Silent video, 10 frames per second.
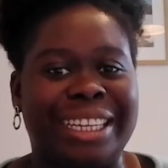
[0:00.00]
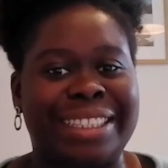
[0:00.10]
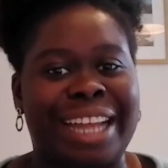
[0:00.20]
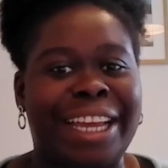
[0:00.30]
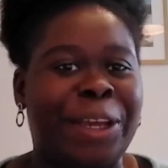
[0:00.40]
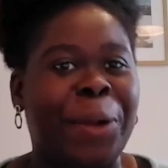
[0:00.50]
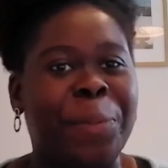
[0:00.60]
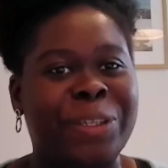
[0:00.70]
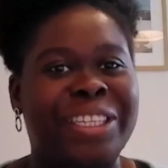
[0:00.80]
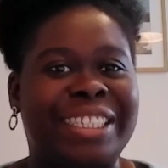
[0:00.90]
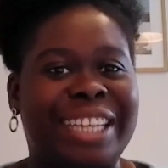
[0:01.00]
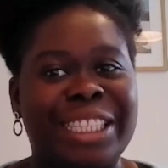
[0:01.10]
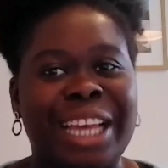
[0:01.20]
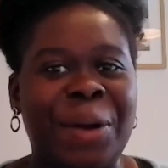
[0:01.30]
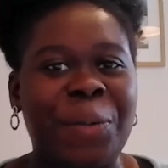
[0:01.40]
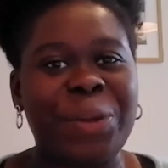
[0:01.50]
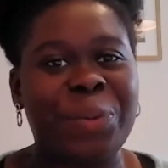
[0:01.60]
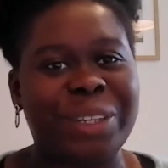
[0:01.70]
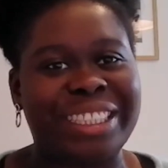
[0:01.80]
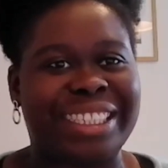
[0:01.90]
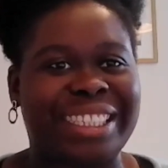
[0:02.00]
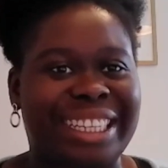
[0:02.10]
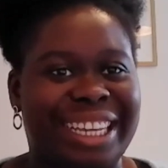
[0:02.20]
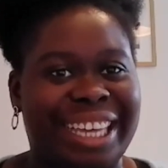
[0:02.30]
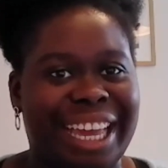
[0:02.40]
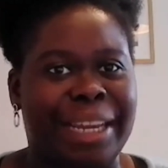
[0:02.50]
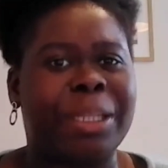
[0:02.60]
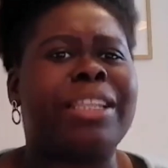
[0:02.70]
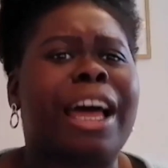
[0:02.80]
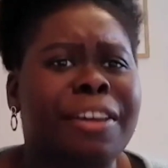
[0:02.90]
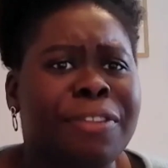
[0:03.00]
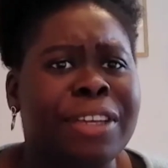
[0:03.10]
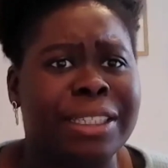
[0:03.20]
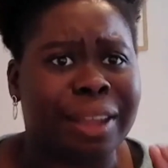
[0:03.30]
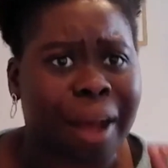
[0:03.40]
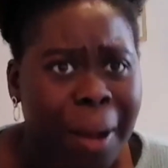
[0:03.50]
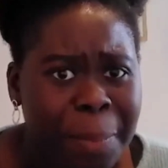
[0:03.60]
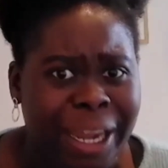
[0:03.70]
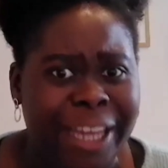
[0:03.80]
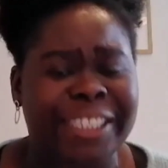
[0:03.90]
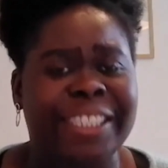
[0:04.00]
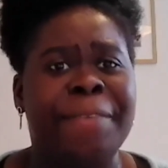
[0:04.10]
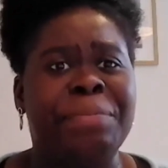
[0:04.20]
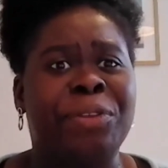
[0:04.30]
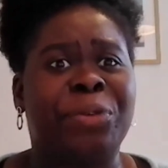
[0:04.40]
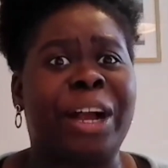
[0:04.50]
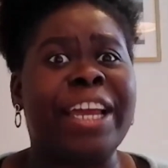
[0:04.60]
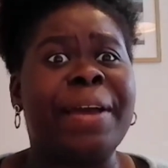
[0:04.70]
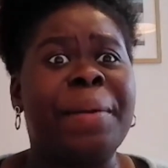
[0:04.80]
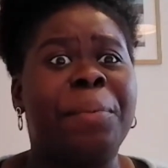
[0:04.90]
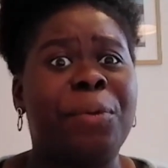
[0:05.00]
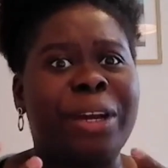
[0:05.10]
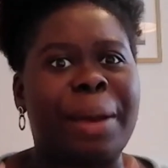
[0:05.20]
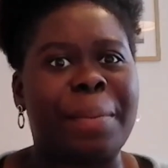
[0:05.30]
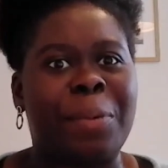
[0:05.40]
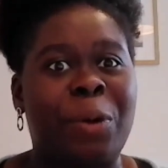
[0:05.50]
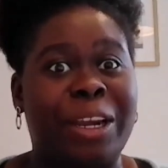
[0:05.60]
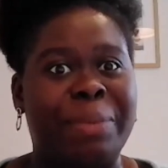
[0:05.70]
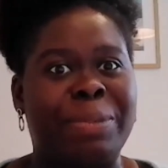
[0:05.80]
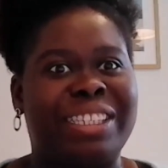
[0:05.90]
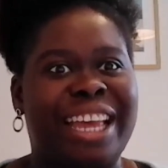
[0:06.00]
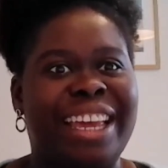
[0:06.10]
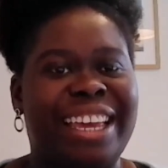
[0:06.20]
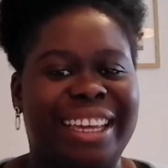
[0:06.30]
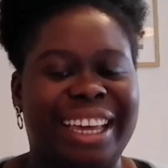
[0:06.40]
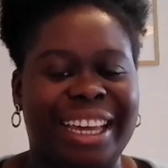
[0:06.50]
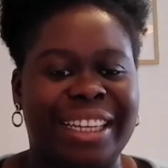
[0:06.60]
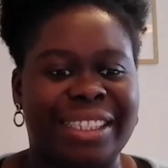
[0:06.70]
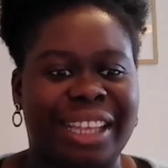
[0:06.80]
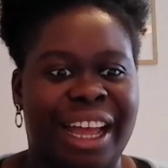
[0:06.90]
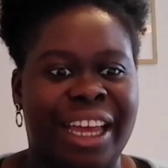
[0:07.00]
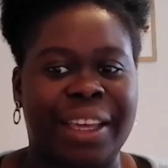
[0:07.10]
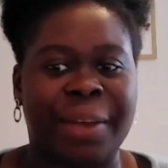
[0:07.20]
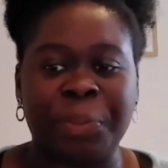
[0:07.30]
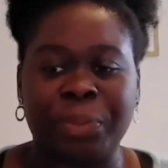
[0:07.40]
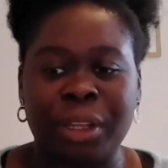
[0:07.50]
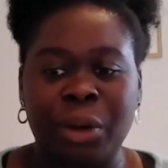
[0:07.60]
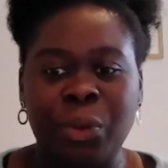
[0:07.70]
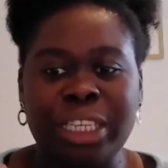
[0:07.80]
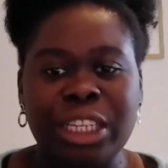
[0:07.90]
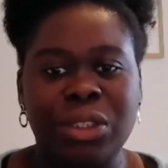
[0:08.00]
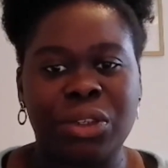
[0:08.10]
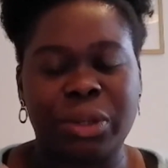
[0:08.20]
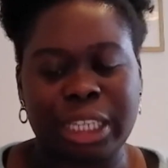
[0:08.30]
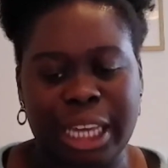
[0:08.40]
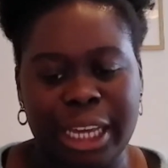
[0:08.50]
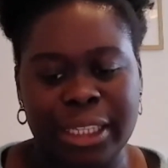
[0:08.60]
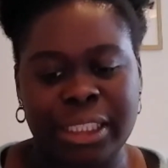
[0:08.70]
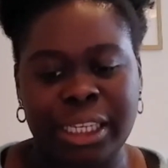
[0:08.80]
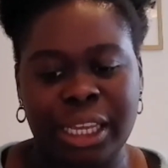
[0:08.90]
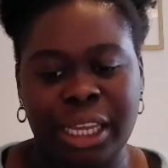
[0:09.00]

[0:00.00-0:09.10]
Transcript: is that a young person says, we want this and they get it. Life is complex, right? But what I'm saying is like, we need to create